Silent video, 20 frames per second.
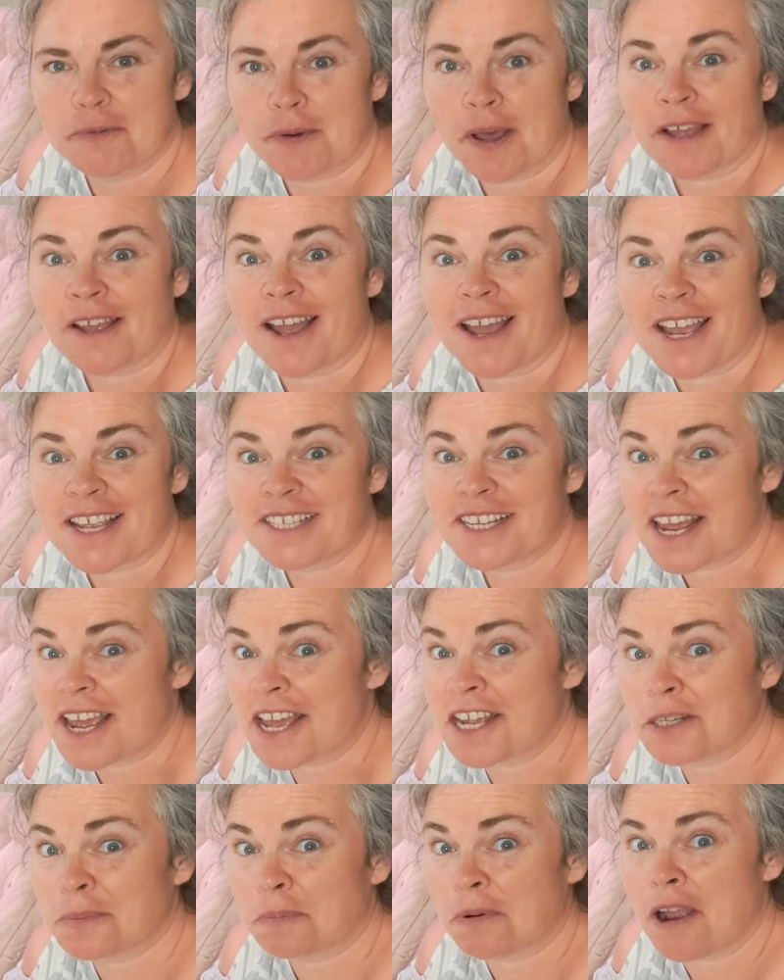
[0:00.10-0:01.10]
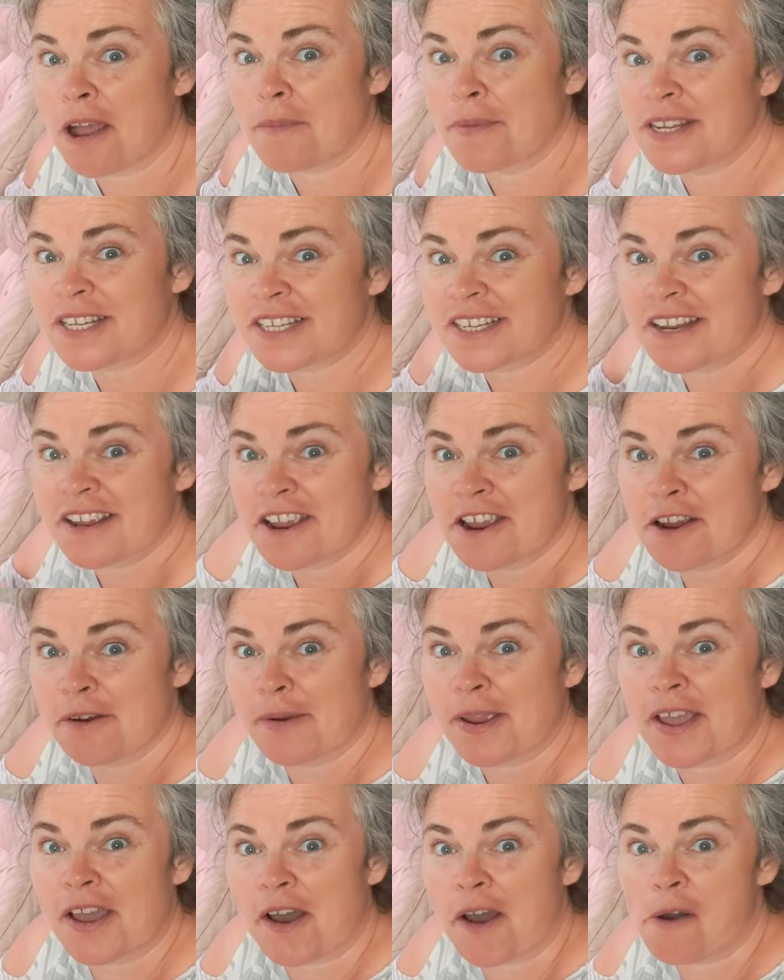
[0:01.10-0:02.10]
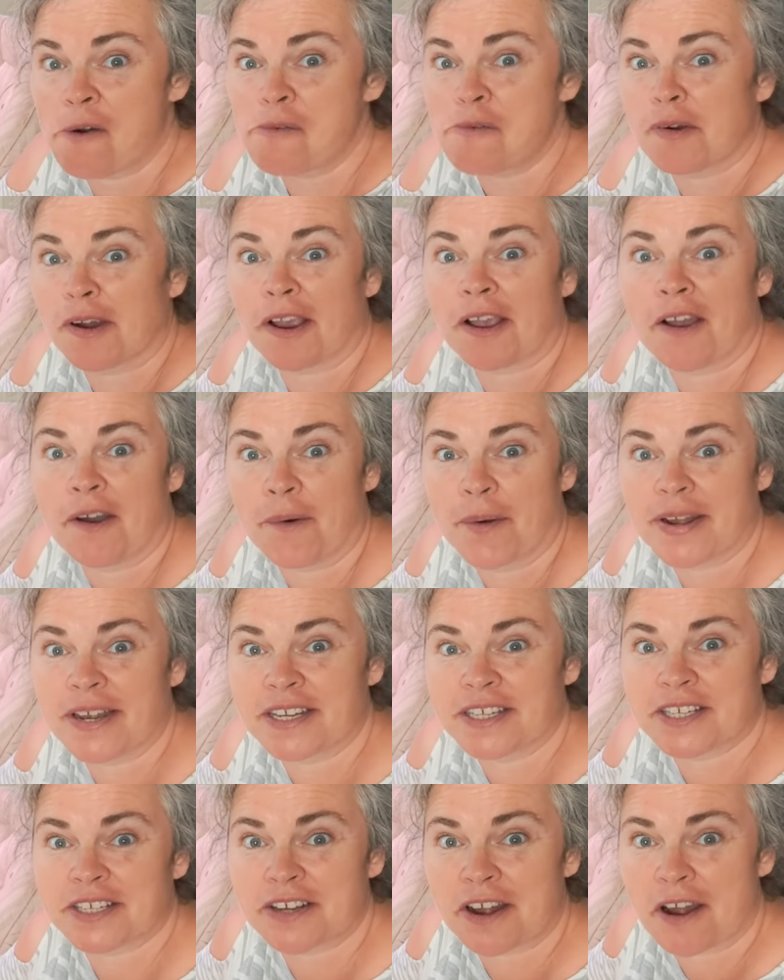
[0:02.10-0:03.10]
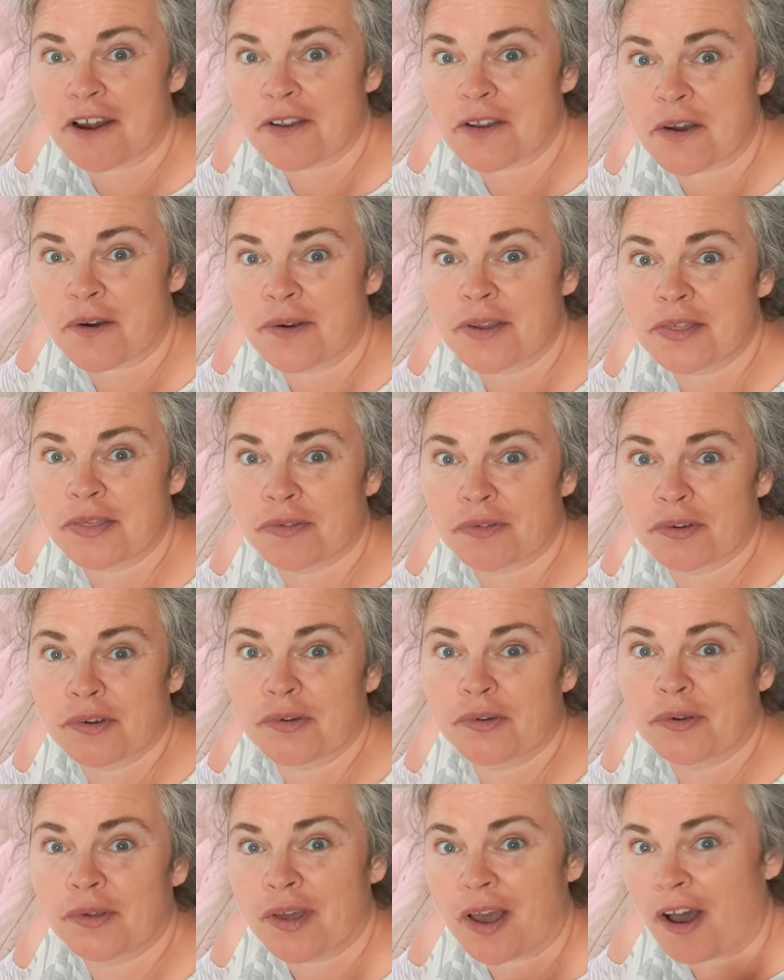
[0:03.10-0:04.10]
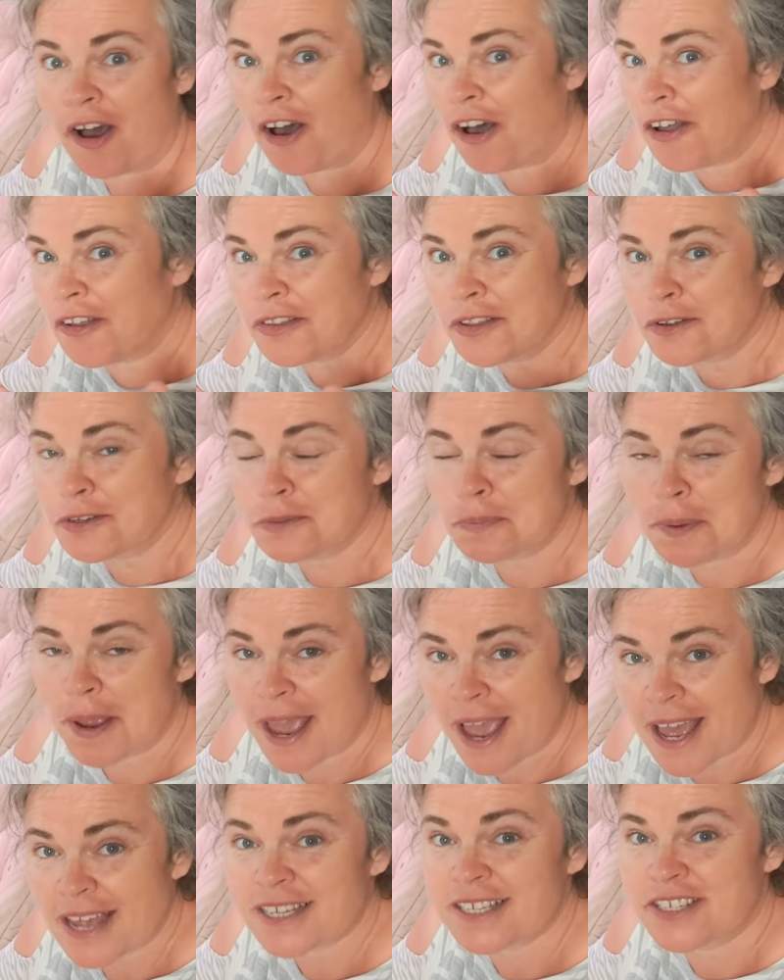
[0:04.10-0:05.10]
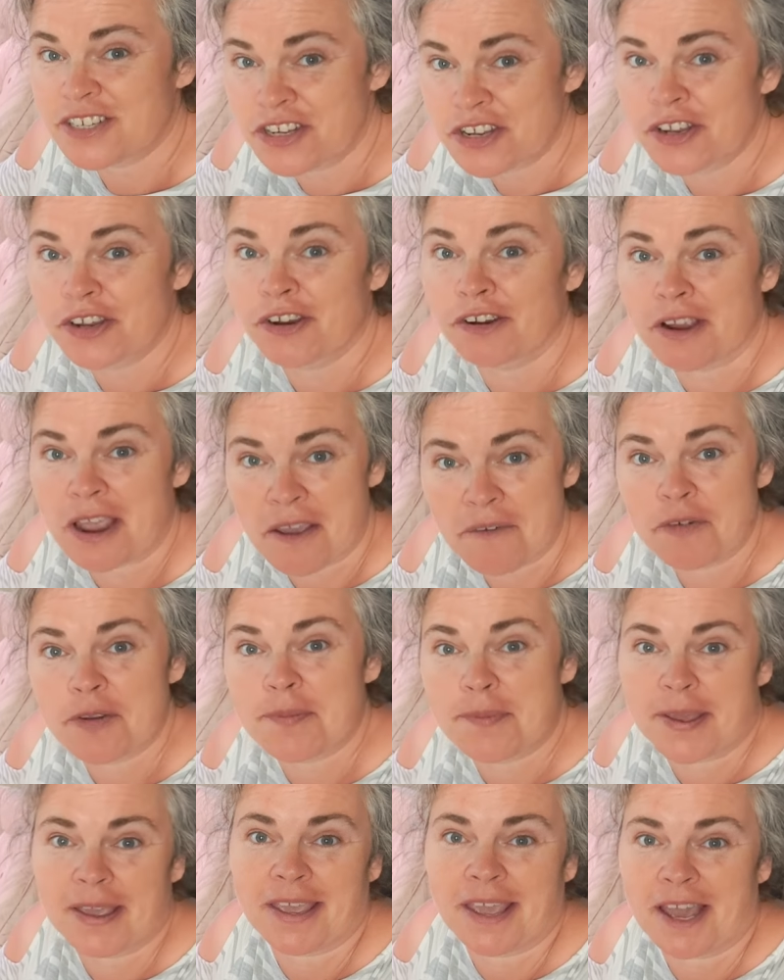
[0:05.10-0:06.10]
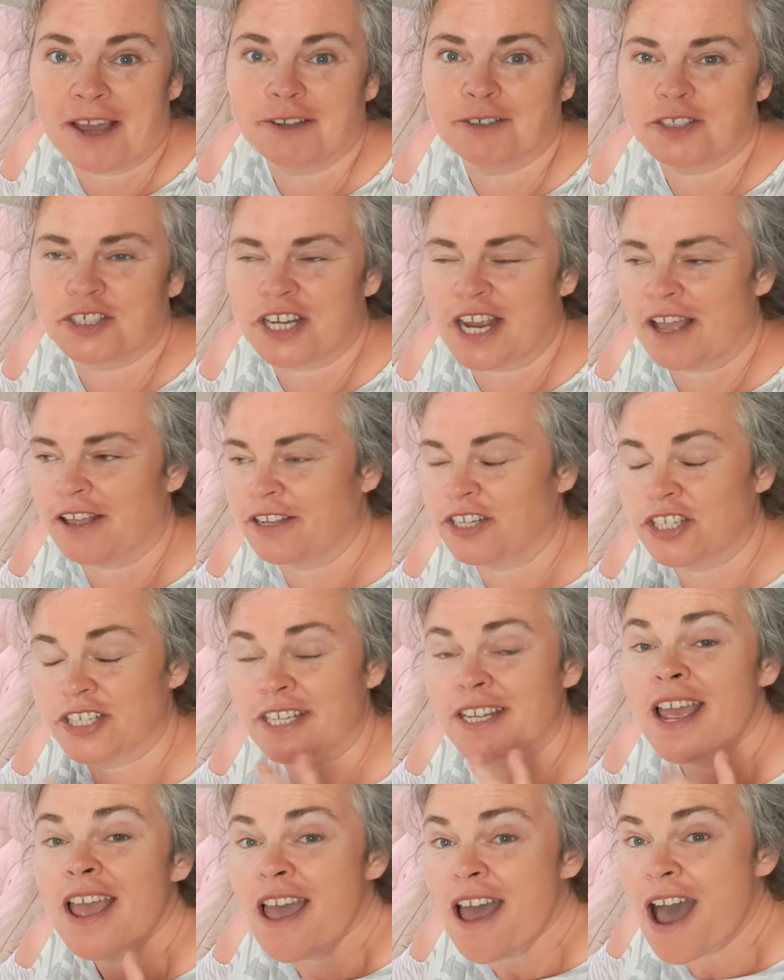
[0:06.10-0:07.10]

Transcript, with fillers: Well, guys, as promised, here we go. We're going to start going through all those past year Every Bit Counts challenges.